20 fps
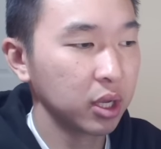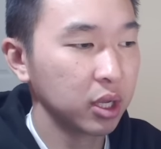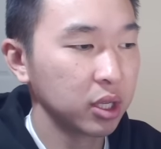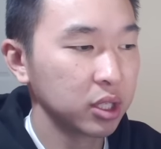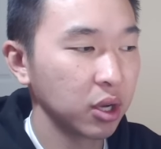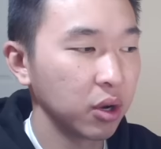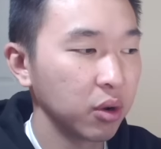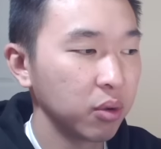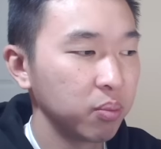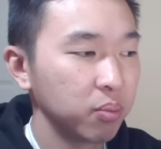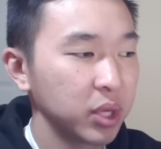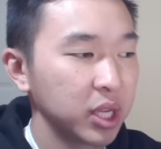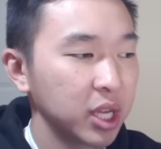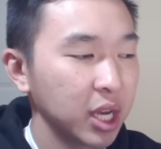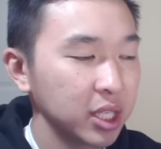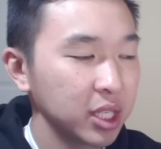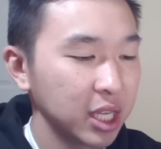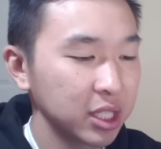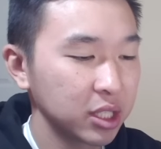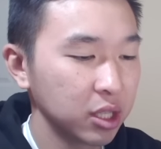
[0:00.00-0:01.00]
So,
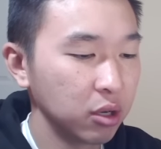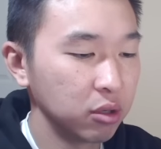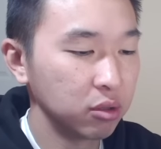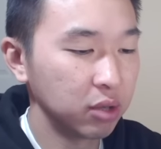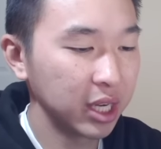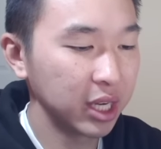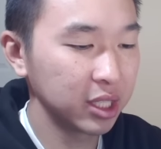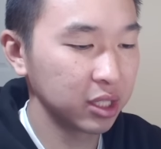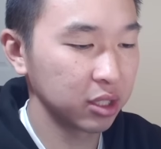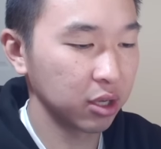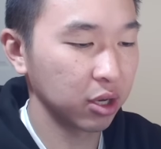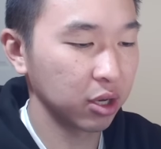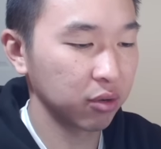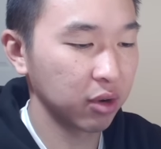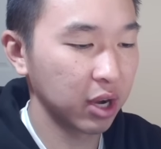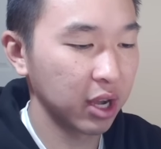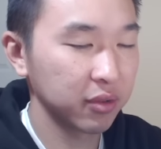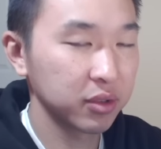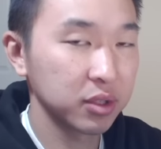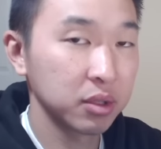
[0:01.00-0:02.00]
because he has no license
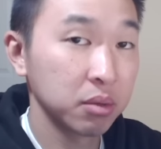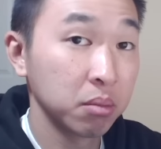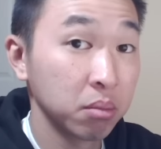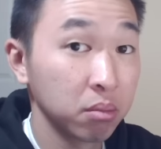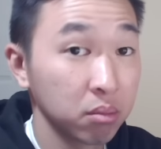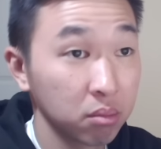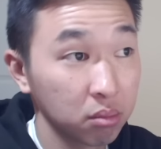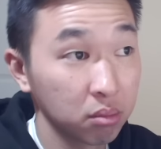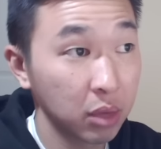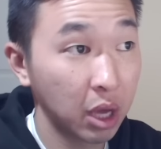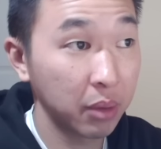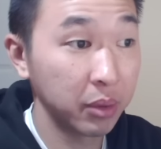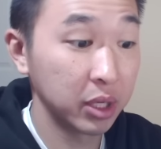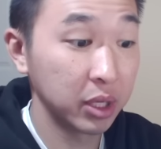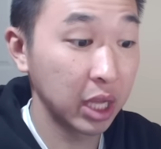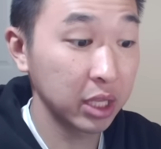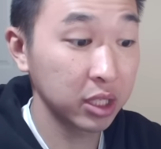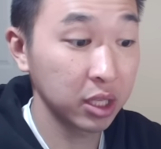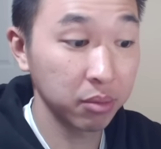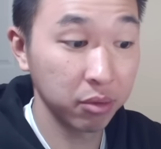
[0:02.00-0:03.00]
autographs, I
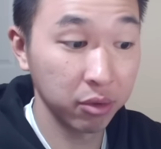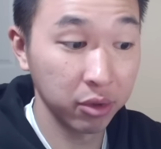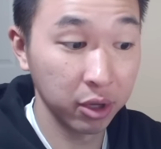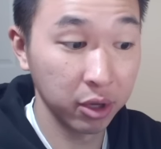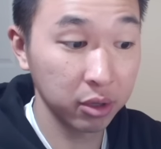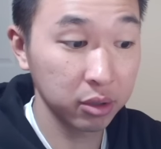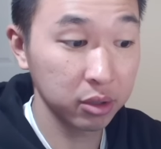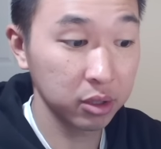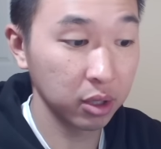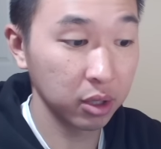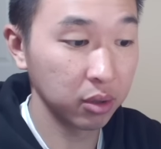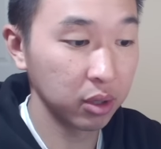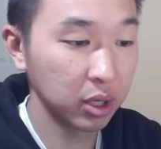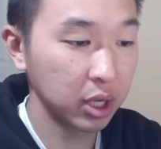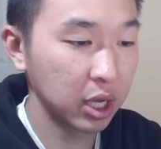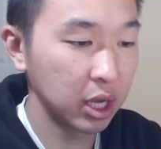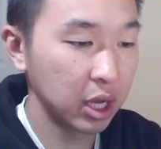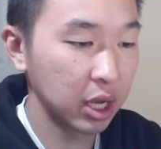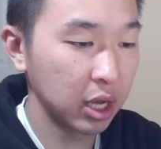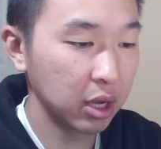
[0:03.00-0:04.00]
mean, that's something there. So
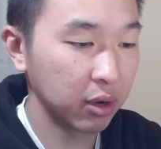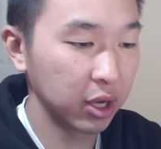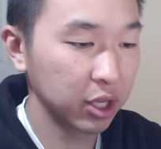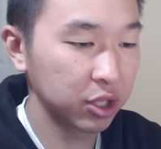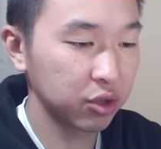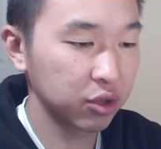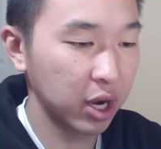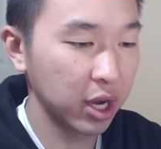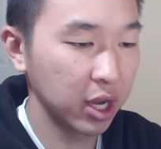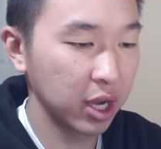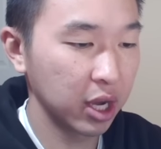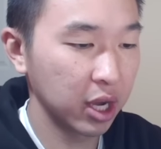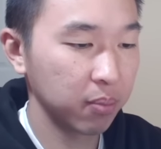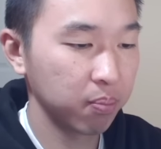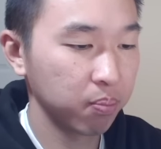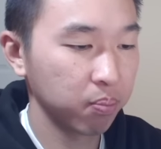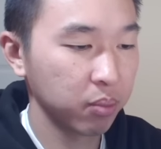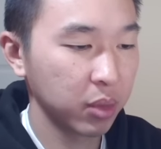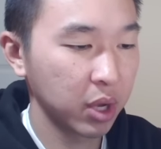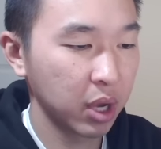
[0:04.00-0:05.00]
let's try uh,
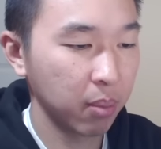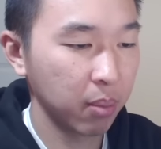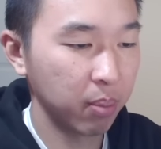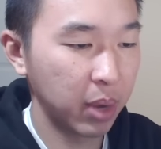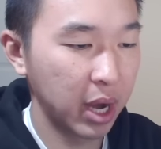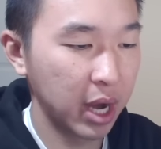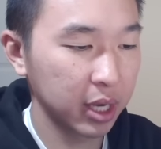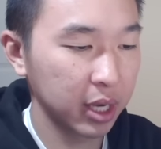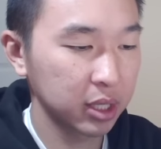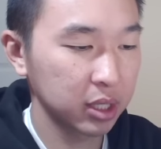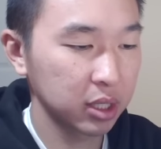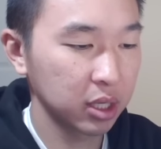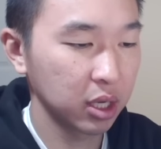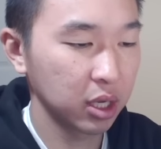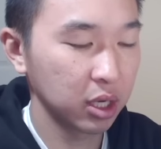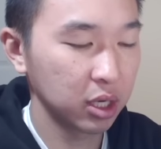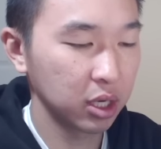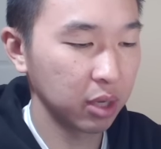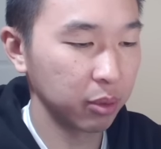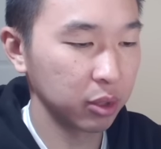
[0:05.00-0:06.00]
box
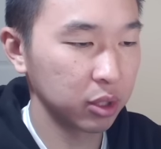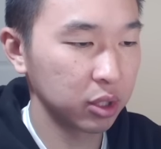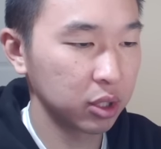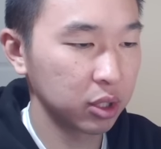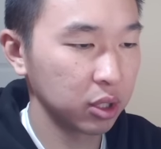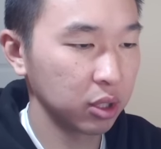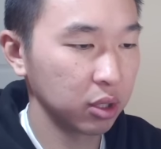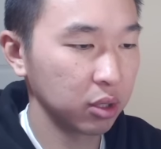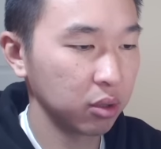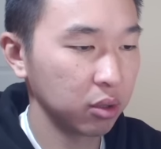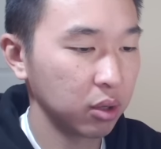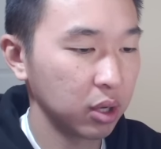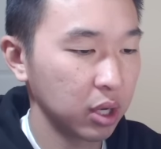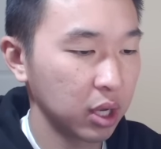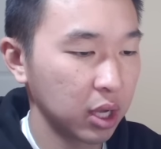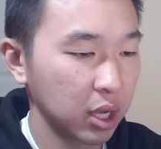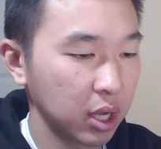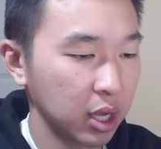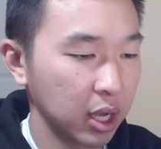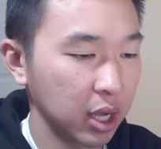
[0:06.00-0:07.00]
number two
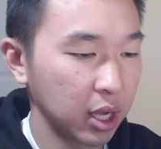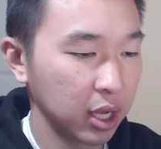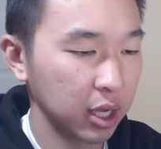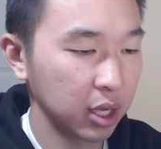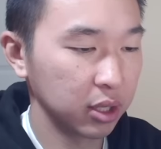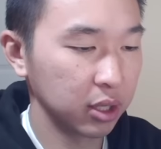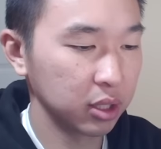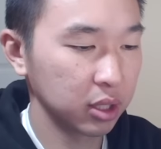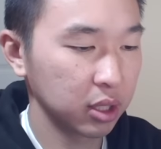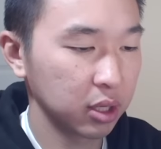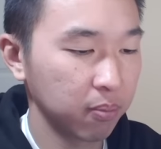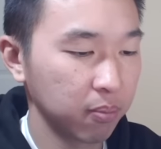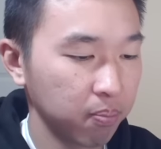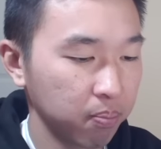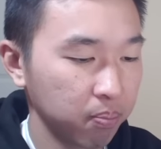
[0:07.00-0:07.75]
and